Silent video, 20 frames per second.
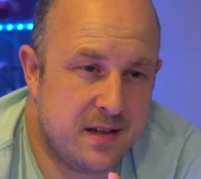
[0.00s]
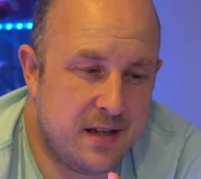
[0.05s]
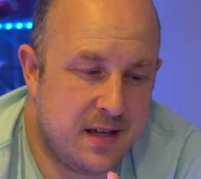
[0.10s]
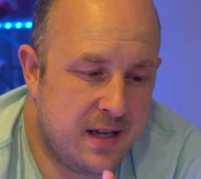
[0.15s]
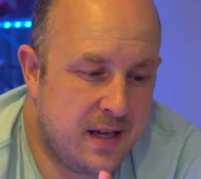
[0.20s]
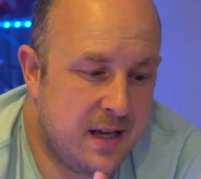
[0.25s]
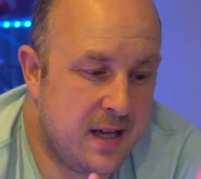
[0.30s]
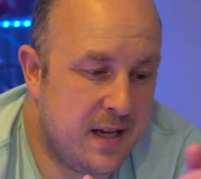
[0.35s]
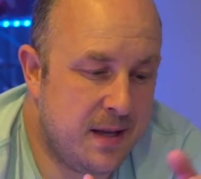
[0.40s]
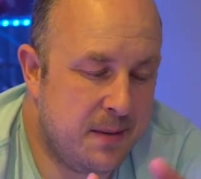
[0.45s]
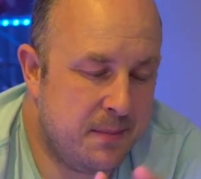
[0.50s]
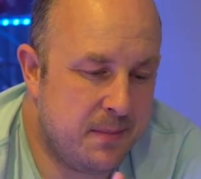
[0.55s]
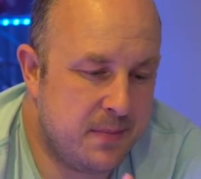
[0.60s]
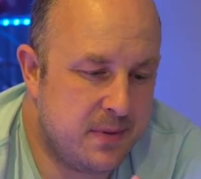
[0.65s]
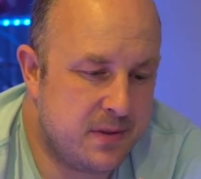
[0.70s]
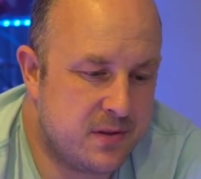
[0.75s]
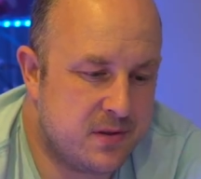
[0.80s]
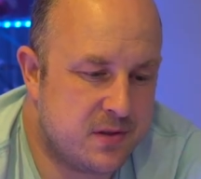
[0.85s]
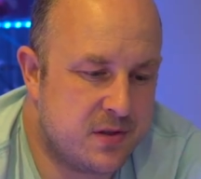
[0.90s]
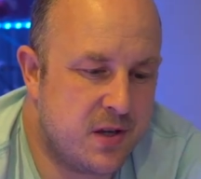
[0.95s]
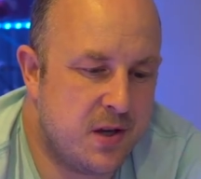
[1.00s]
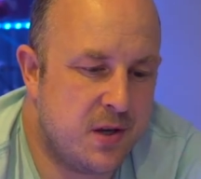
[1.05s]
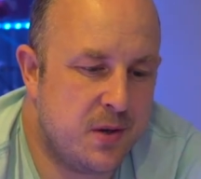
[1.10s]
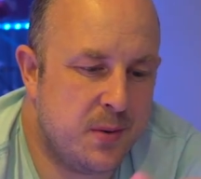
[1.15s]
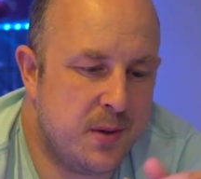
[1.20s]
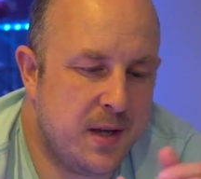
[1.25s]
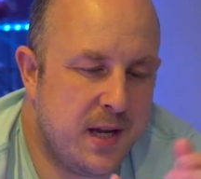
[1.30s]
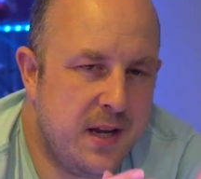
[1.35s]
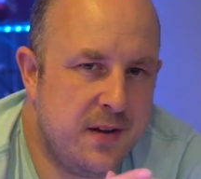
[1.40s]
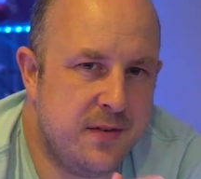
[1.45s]
And so
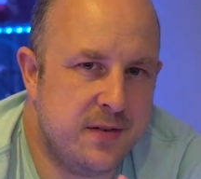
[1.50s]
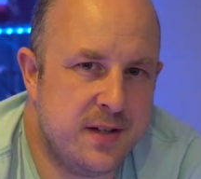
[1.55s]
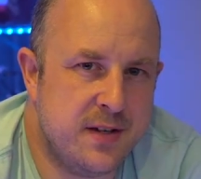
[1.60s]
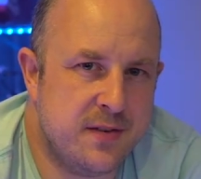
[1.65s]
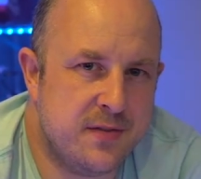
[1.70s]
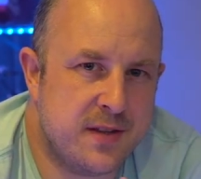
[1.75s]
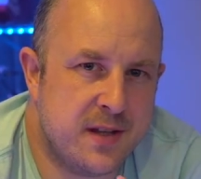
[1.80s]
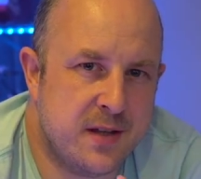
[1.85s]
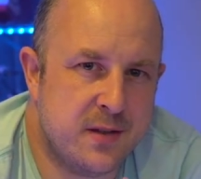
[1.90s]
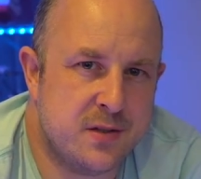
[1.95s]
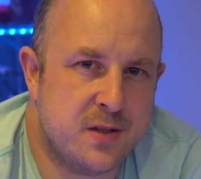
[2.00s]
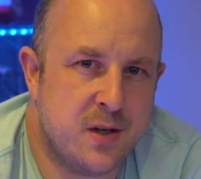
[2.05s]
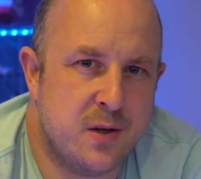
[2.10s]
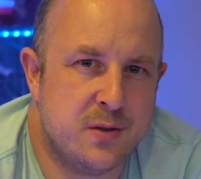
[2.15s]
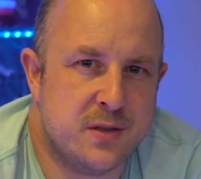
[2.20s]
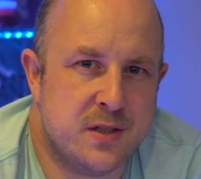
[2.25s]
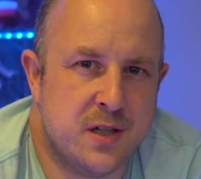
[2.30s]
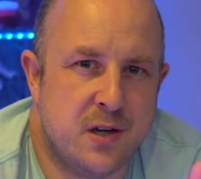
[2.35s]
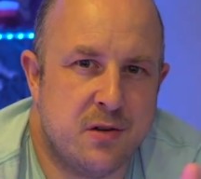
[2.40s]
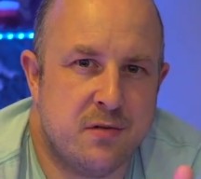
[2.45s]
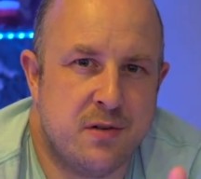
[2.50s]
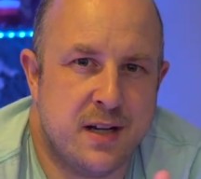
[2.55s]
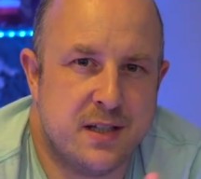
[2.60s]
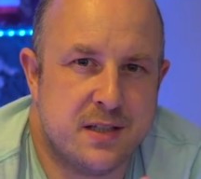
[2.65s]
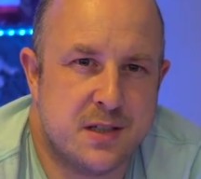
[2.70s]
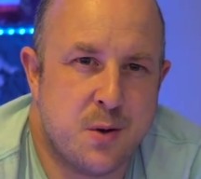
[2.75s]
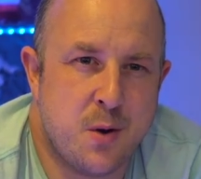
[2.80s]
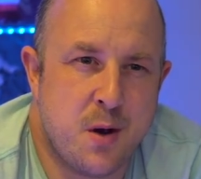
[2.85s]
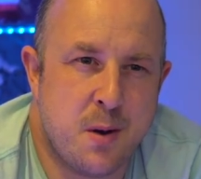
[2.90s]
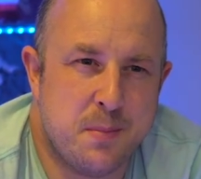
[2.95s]
even if those wholesale
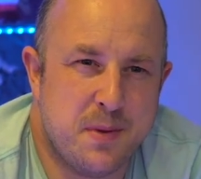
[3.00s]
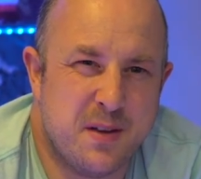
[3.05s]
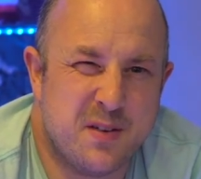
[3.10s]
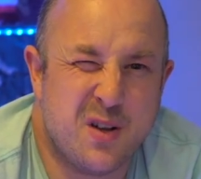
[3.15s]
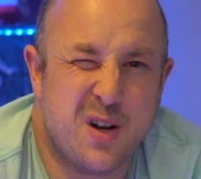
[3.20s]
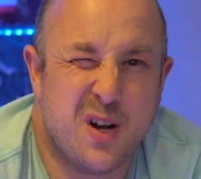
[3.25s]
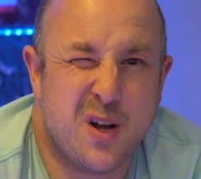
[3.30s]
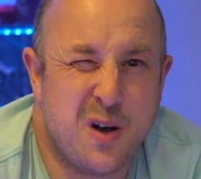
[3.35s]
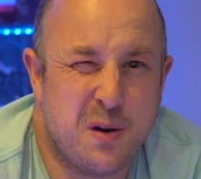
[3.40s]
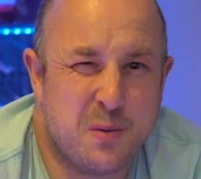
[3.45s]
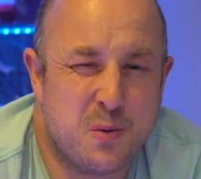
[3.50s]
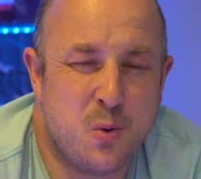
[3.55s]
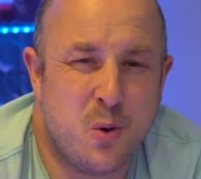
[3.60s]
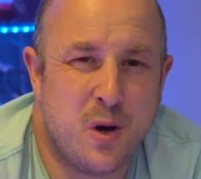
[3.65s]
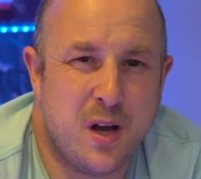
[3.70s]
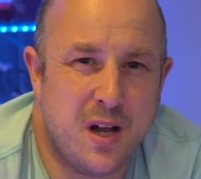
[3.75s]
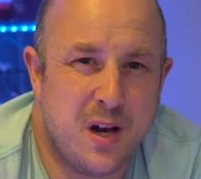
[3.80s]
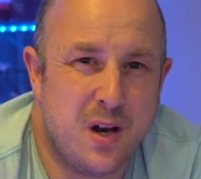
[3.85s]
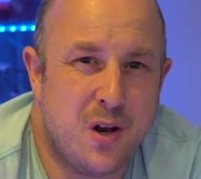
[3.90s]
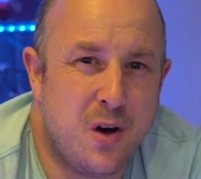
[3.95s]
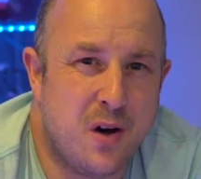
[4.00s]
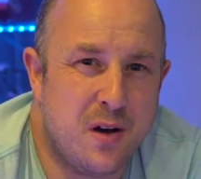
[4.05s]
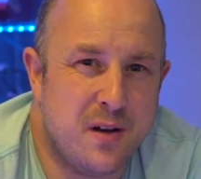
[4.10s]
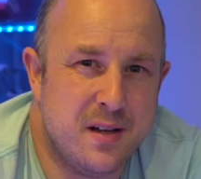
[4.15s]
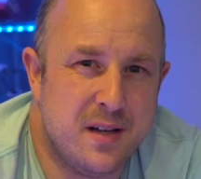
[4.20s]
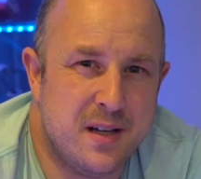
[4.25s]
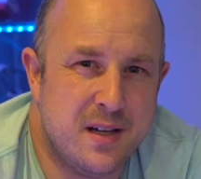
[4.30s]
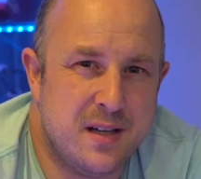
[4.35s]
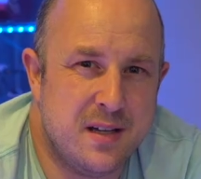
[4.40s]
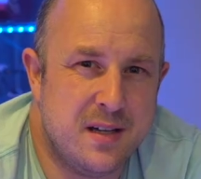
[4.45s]
rates go up, they've got to go up quite a
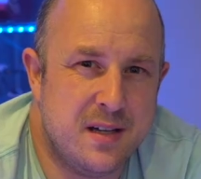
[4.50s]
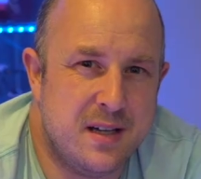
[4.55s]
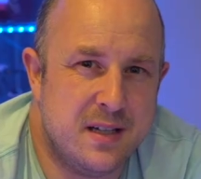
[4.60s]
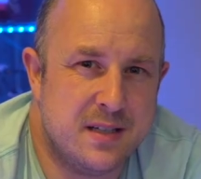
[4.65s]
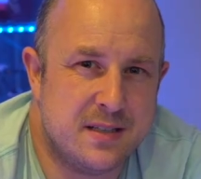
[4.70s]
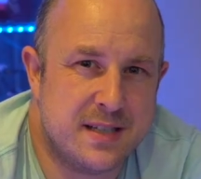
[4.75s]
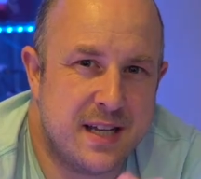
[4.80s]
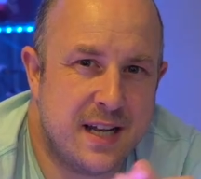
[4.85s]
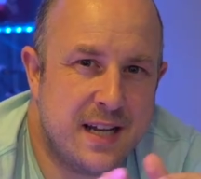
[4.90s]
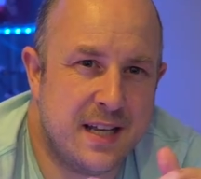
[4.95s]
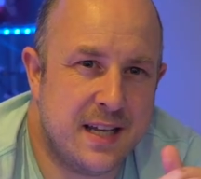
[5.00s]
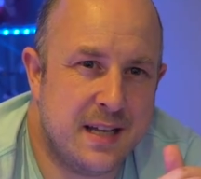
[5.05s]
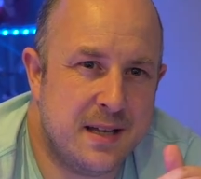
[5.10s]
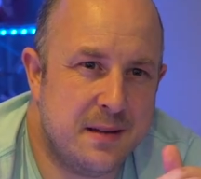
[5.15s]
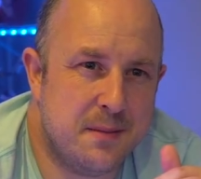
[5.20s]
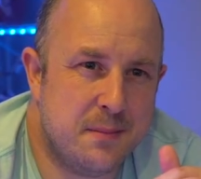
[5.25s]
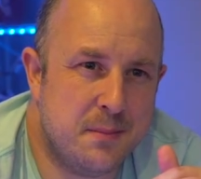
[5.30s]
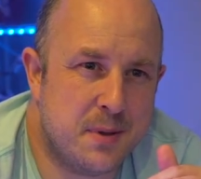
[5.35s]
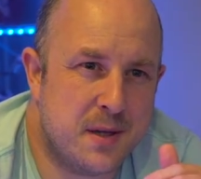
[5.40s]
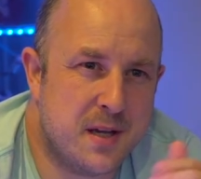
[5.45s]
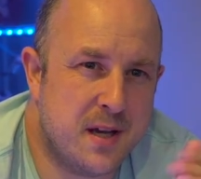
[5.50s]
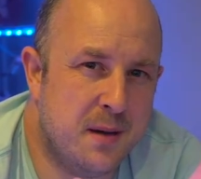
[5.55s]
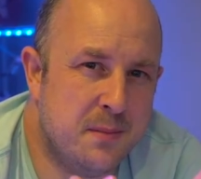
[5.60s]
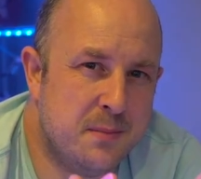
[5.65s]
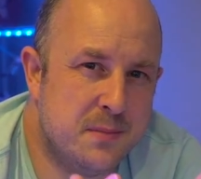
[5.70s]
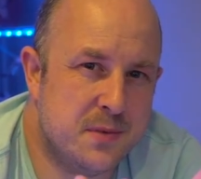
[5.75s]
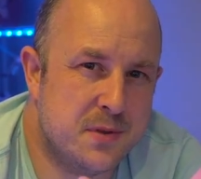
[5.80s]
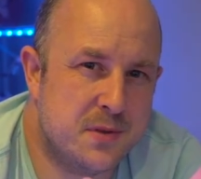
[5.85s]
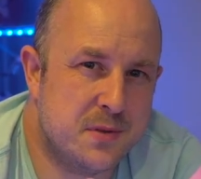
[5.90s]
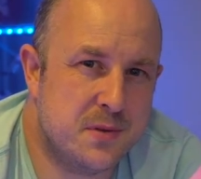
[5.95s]
lot until it
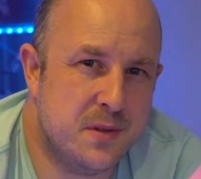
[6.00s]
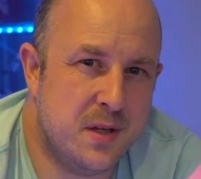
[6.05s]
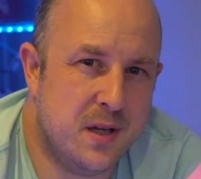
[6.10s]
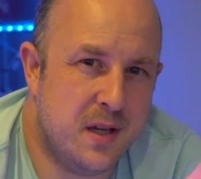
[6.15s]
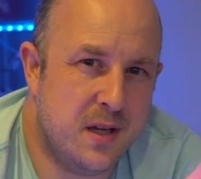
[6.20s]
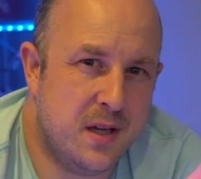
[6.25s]
becomes